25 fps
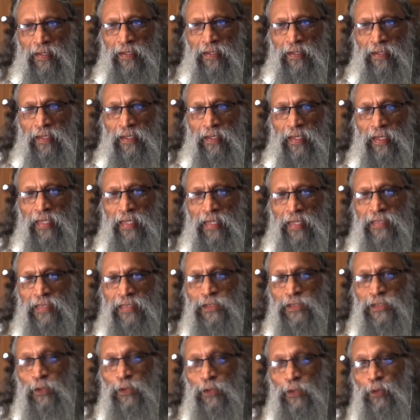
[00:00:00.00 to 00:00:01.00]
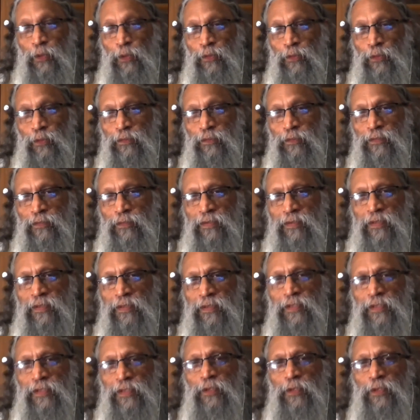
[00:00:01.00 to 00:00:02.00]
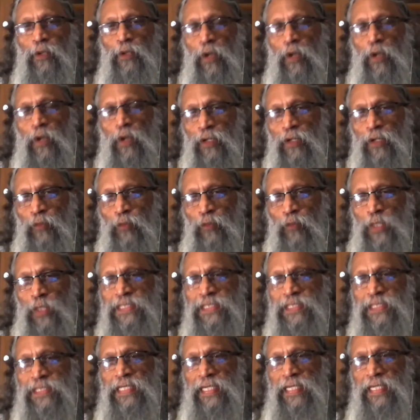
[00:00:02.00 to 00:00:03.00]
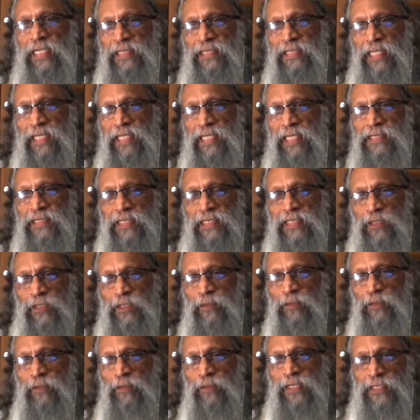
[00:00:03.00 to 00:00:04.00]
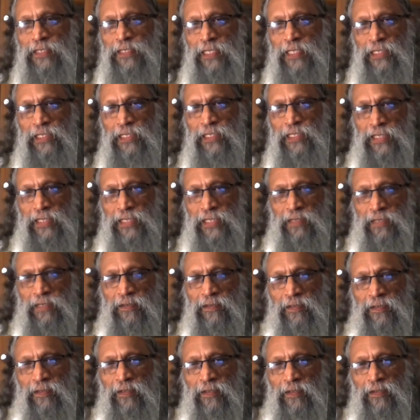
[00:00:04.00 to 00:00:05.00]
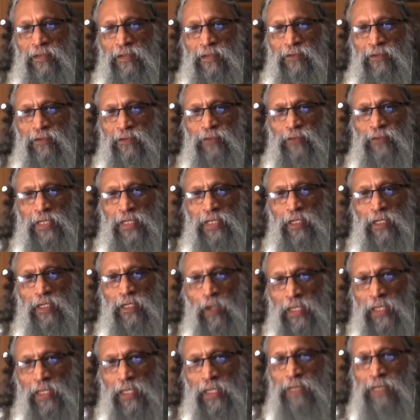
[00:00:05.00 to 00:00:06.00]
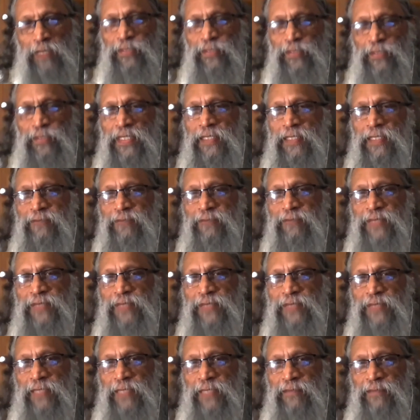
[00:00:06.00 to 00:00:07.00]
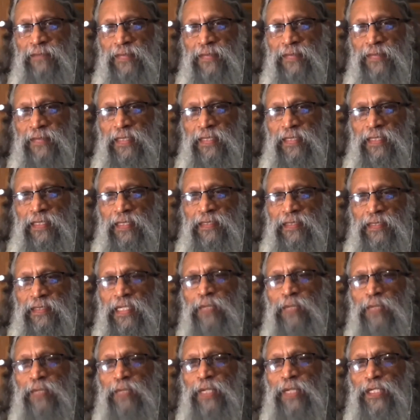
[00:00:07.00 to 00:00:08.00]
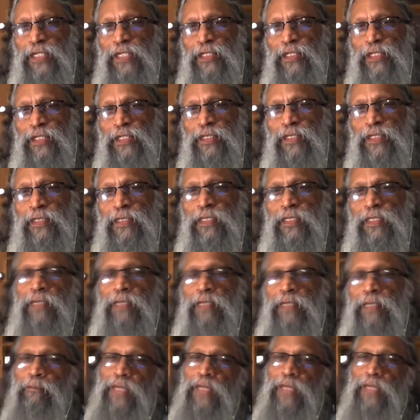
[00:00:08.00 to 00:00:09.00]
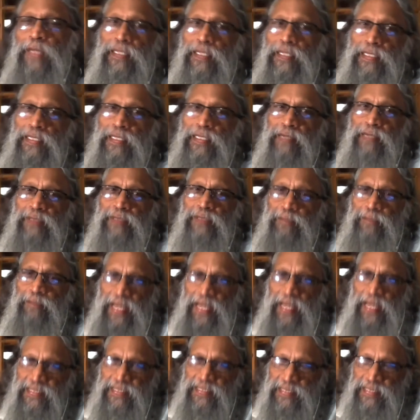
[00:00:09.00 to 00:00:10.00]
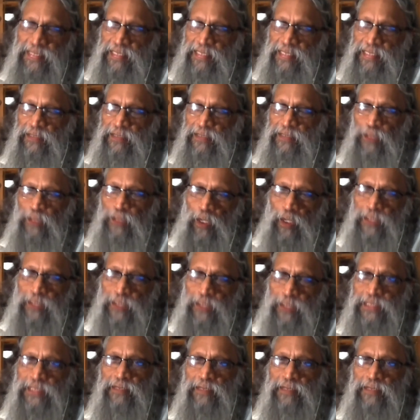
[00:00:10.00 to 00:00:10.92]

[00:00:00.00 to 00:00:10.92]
And so you go on watching like that in your meditation for a longer period of time. Thereby many of the passing thoughts